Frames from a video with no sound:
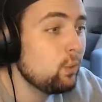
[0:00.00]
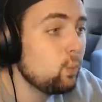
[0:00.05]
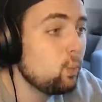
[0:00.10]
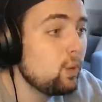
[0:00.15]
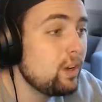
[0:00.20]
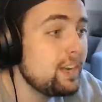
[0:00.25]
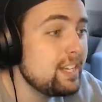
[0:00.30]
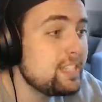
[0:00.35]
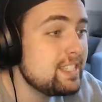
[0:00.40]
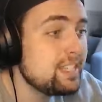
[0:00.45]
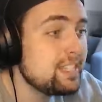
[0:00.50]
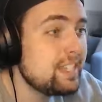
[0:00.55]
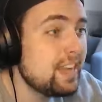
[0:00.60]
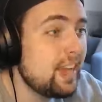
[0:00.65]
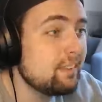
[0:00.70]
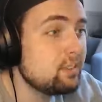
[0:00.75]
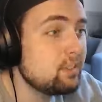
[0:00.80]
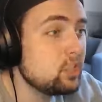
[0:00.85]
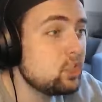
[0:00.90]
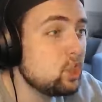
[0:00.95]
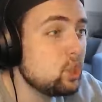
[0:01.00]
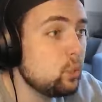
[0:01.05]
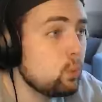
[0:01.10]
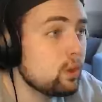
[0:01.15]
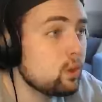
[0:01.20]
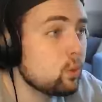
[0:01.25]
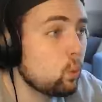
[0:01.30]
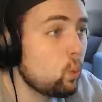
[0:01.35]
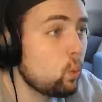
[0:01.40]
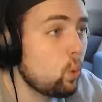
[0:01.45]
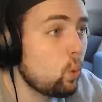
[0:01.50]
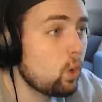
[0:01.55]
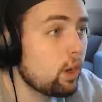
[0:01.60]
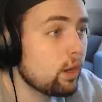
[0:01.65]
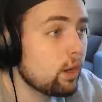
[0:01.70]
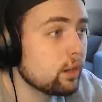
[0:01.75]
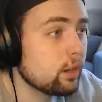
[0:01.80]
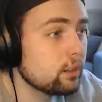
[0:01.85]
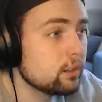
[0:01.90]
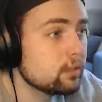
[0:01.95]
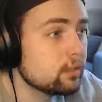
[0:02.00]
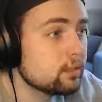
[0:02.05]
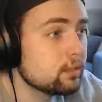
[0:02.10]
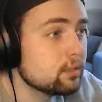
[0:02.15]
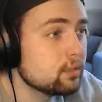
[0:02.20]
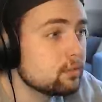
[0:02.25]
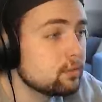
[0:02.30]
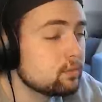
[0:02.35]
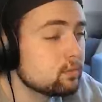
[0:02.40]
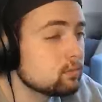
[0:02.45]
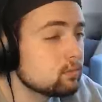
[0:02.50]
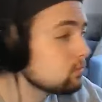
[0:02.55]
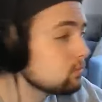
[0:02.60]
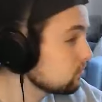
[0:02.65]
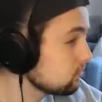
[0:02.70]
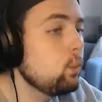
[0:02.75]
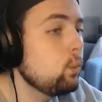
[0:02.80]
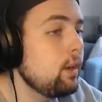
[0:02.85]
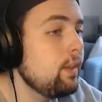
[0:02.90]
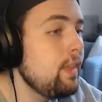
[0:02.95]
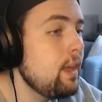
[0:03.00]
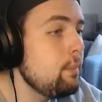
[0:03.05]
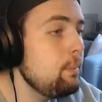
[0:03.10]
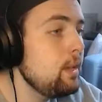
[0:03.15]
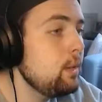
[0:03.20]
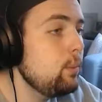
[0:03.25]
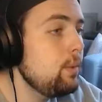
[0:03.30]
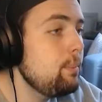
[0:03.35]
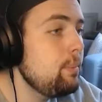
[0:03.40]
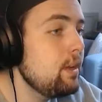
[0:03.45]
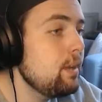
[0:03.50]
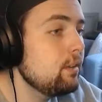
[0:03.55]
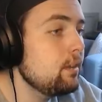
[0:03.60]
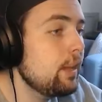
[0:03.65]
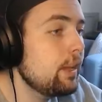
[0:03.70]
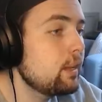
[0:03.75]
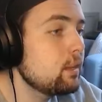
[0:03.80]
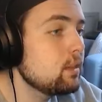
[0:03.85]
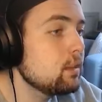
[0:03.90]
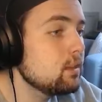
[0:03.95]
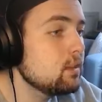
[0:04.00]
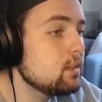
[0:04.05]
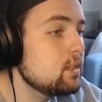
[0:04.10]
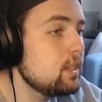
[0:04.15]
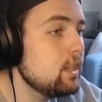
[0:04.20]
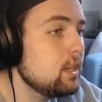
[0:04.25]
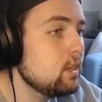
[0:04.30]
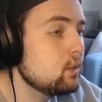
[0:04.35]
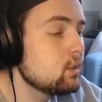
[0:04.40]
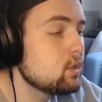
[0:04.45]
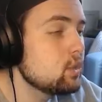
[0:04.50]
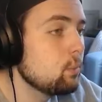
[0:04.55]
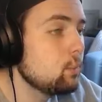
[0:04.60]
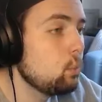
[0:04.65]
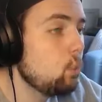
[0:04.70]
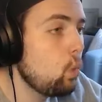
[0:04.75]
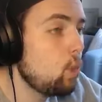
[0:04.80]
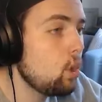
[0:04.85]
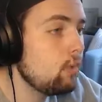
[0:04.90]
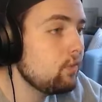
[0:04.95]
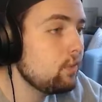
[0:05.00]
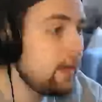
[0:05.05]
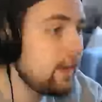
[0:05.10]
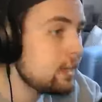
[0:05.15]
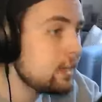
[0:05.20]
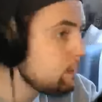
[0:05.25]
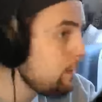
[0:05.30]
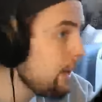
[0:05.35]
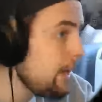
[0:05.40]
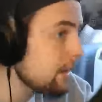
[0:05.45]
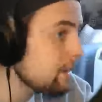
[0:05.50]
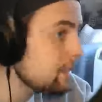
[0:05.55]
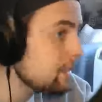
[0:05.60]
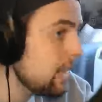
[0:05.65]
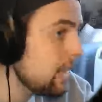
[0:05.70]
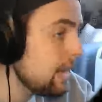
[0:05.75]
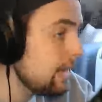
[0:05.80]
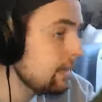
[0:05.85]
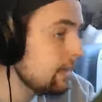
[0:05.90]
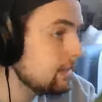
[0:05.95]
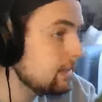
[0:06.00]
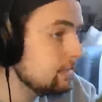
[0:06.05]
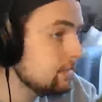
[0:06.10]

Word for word: What does this have to do with war? Wouldn't that mean we'd be, like, seeing some war flashbacks, not